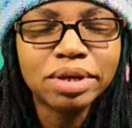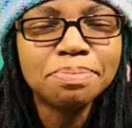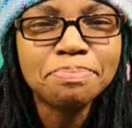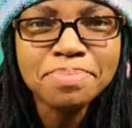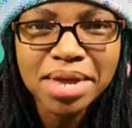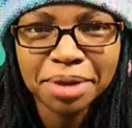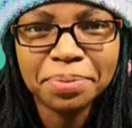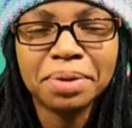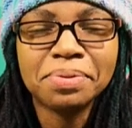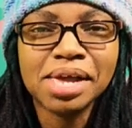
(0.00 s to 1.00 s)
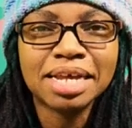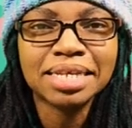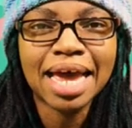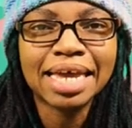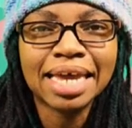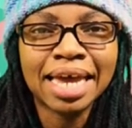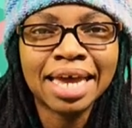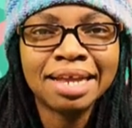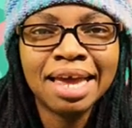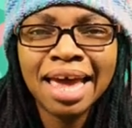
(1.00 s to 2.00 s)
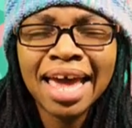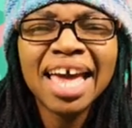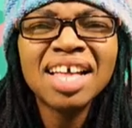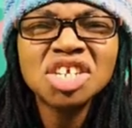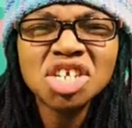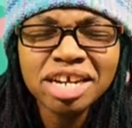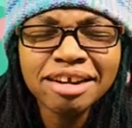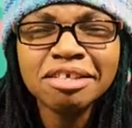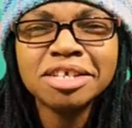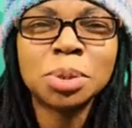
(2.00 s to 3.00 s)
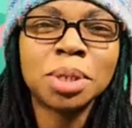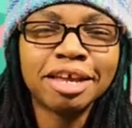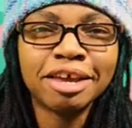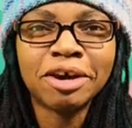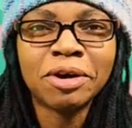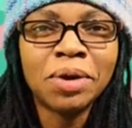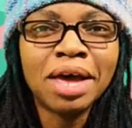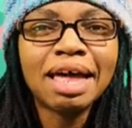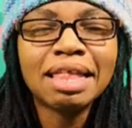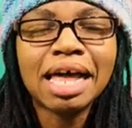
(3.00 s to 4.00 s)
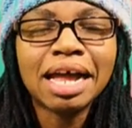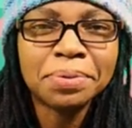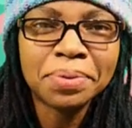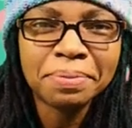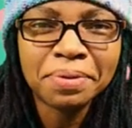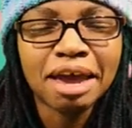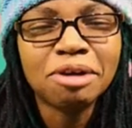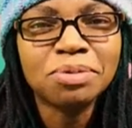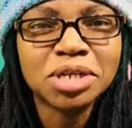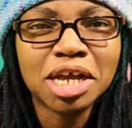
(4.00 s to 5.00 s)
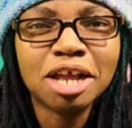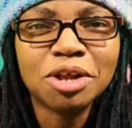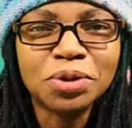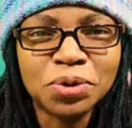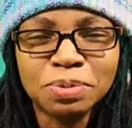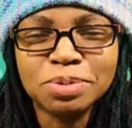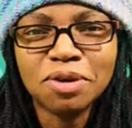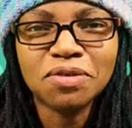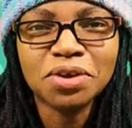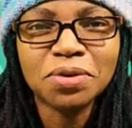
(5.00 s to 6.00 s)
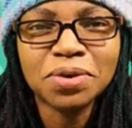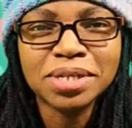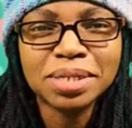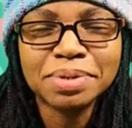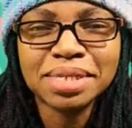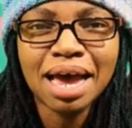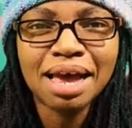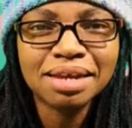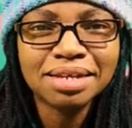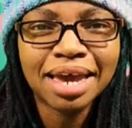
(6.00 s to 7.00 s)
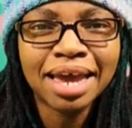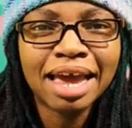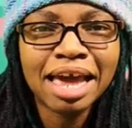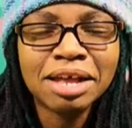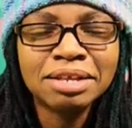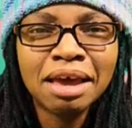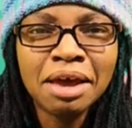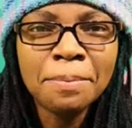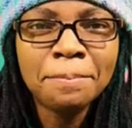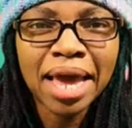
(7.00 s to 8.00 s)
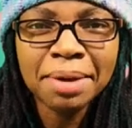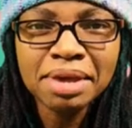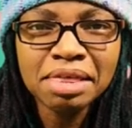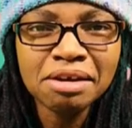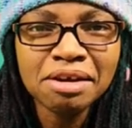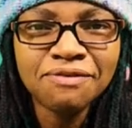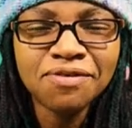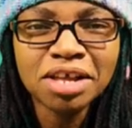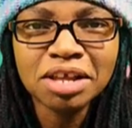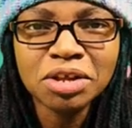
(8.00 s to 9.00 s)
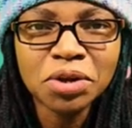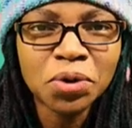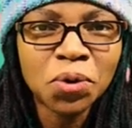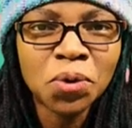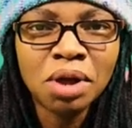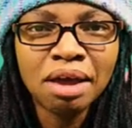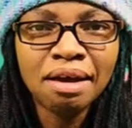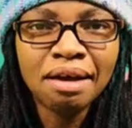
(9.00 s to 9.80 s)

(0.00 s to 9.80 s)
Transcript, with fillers: to as many people as I can. And share this video. A lot of people got rigid heddle looms over the Christmas holiday, and maybe they're feeling a little